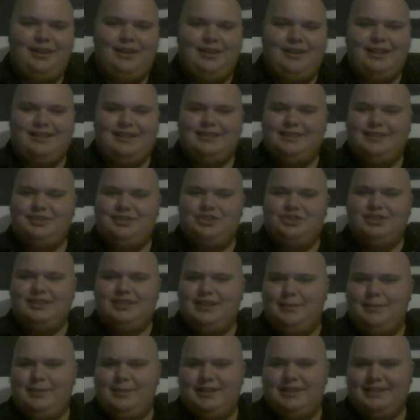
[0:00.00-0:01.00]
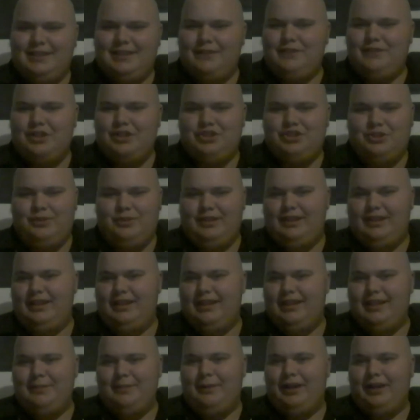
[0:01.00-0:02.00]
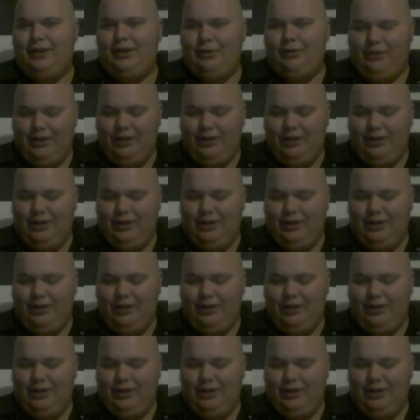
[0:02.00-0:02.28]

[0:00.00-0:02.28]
that's just some of the stuff that you can get by going